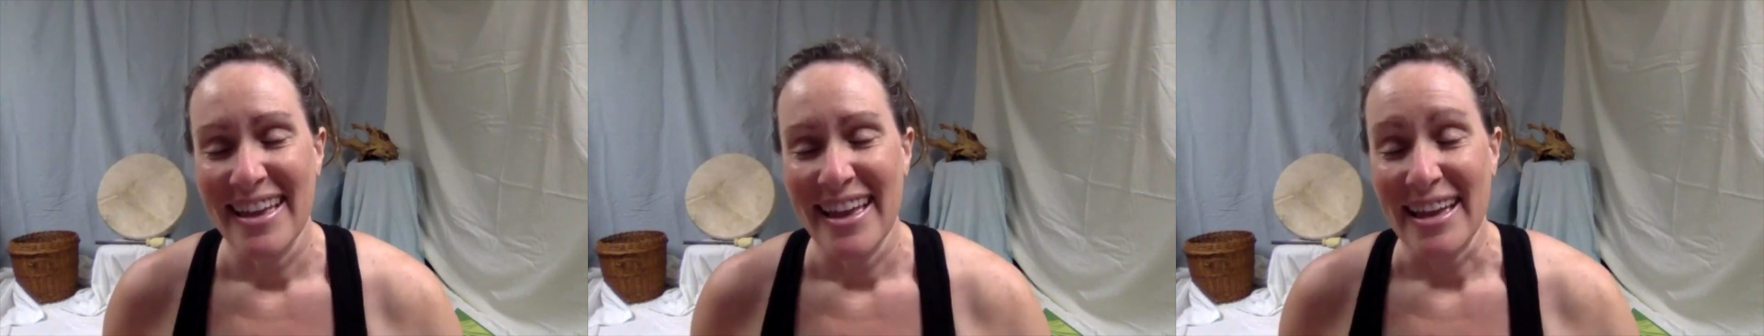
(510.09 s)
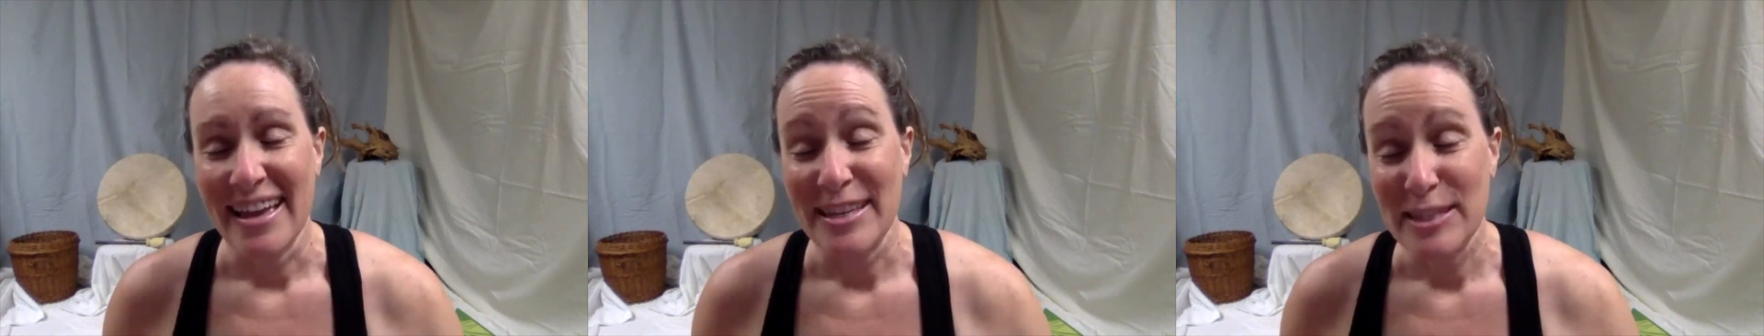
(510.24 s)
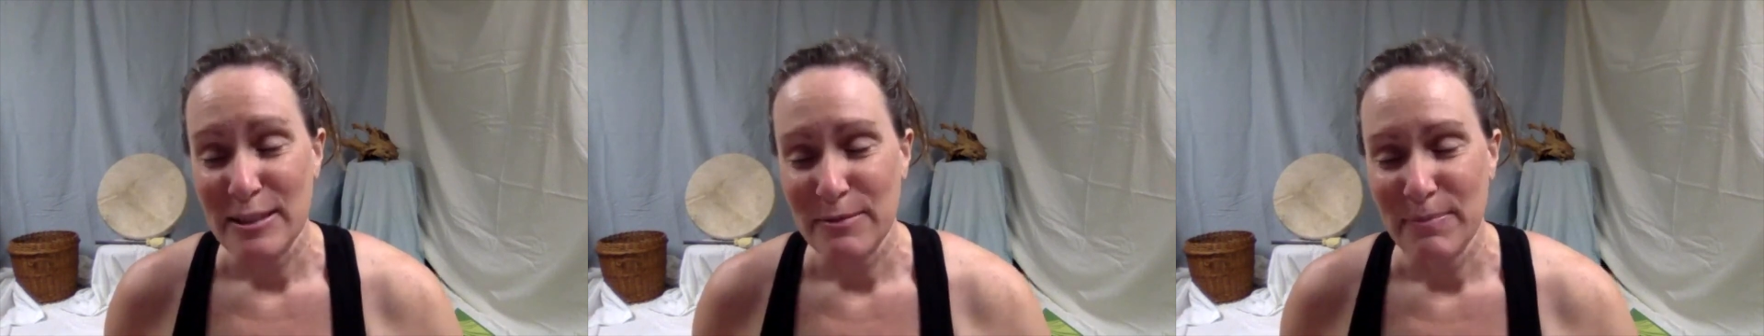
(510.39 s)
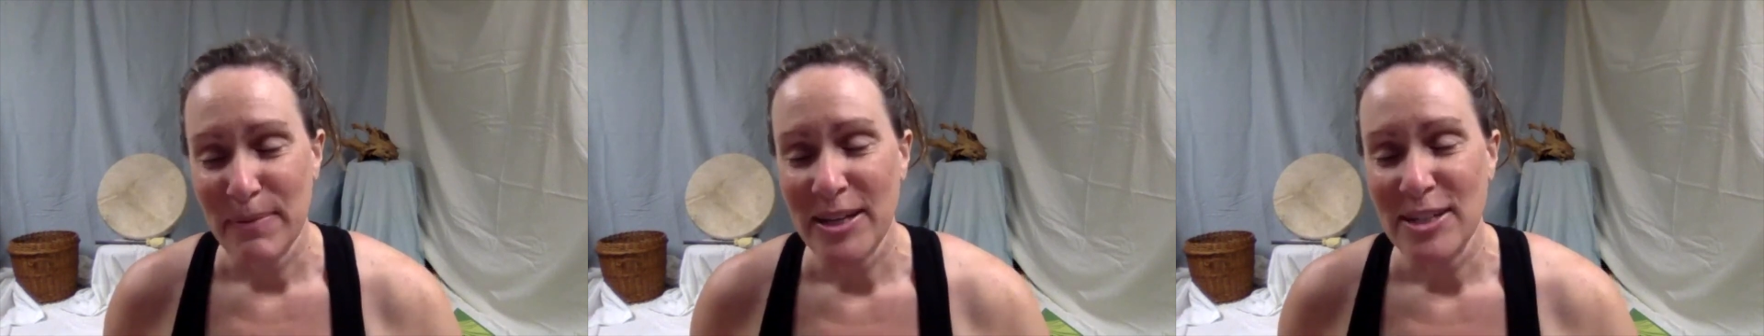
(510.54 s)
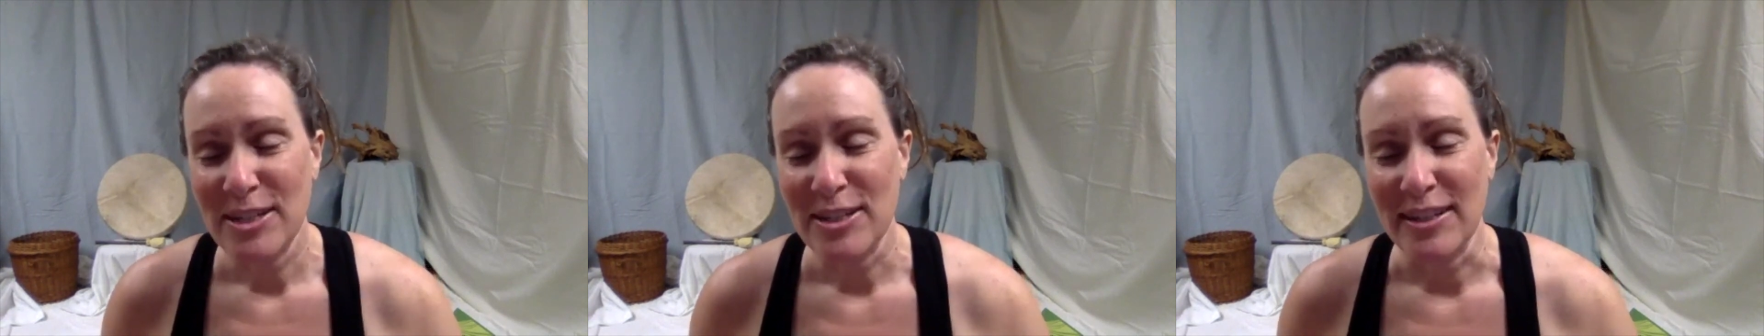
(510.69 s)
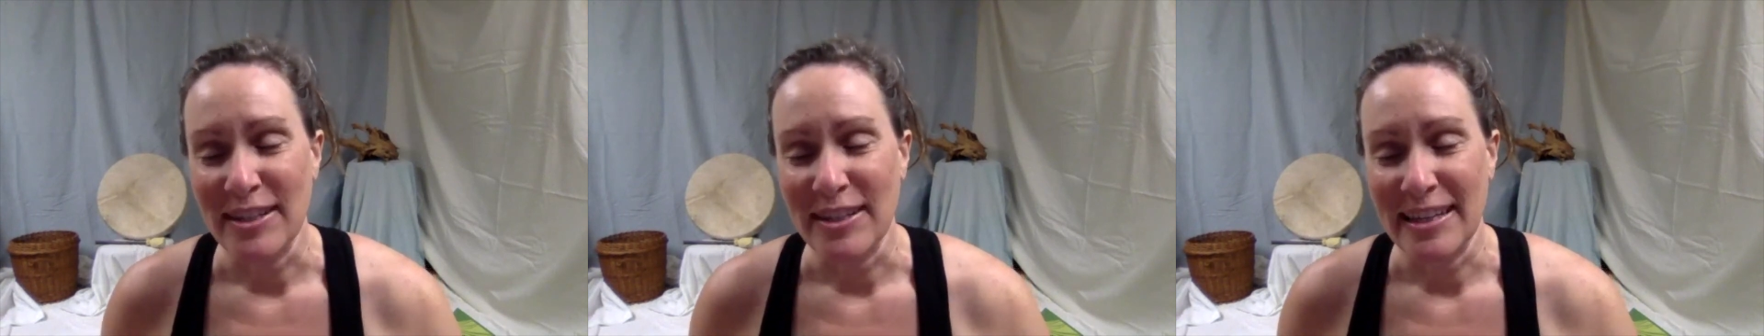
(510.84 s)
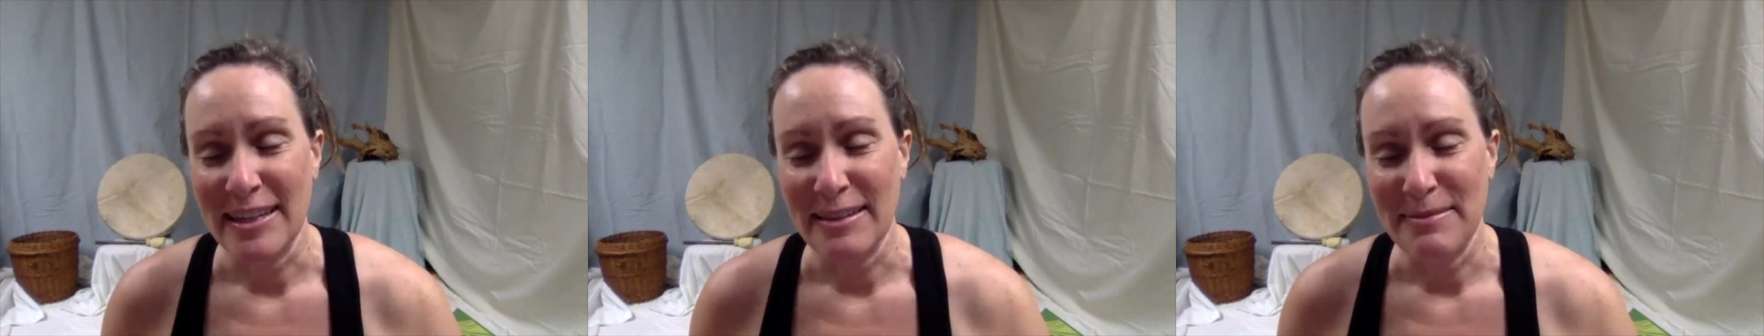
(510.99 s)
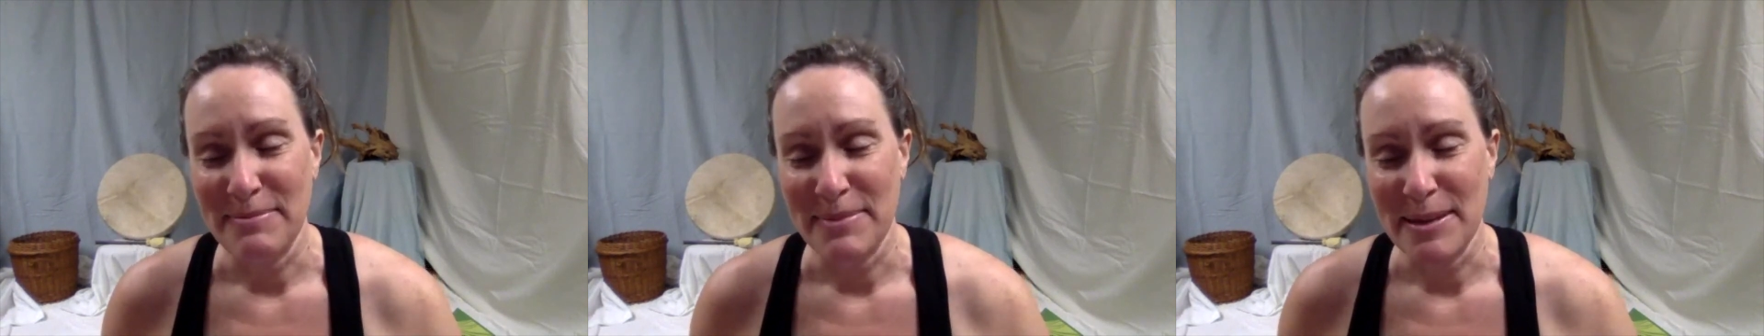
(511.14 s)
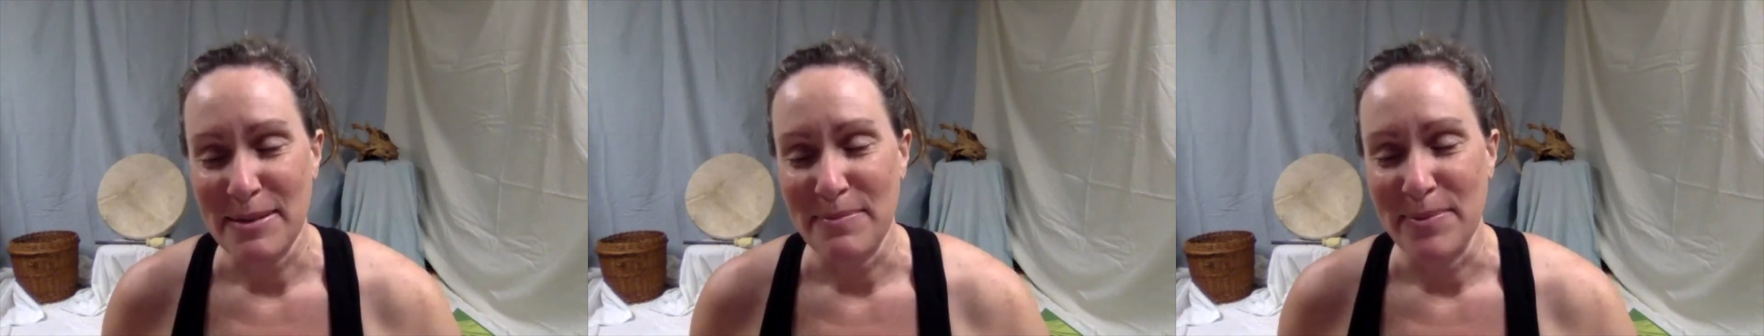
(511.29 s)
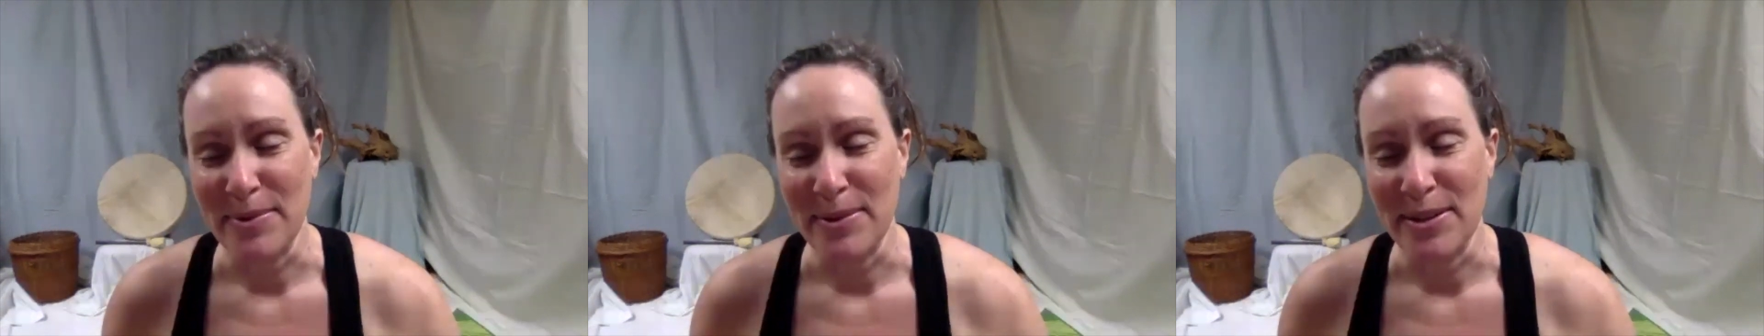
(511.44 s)
especially
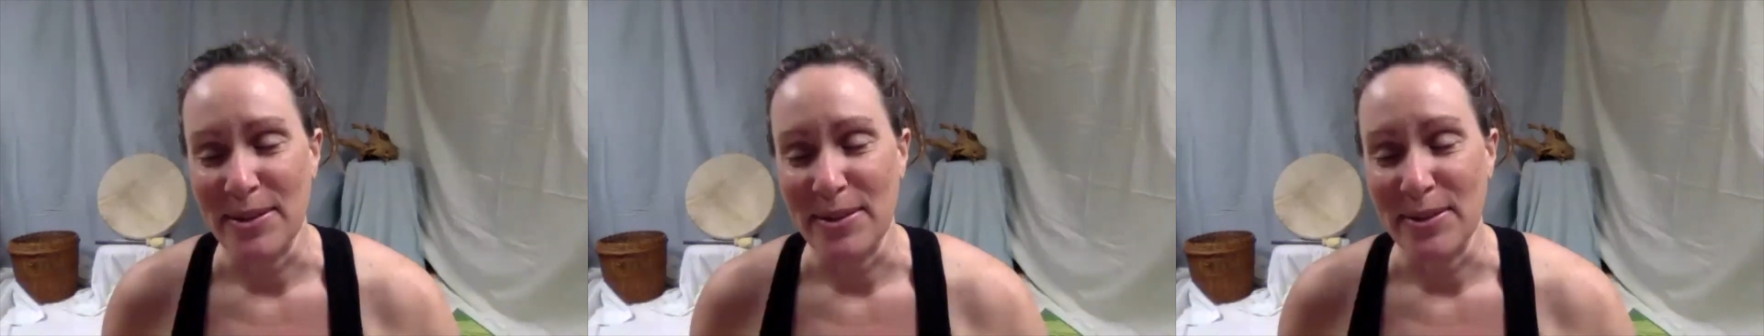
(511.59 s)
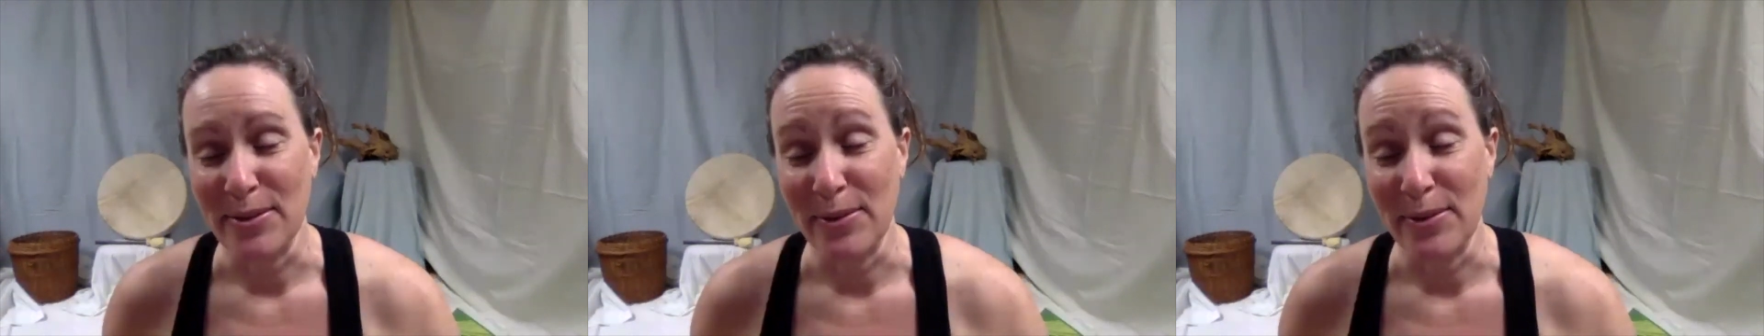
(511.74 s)
people